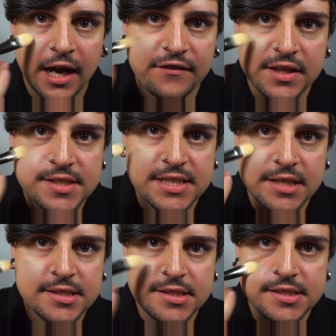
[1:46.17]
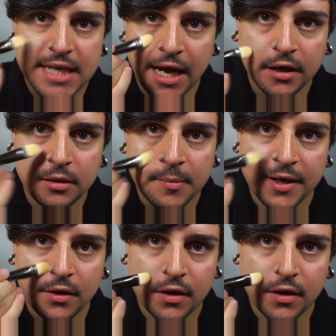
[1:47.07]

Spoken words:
I find this tends to stay on a little better.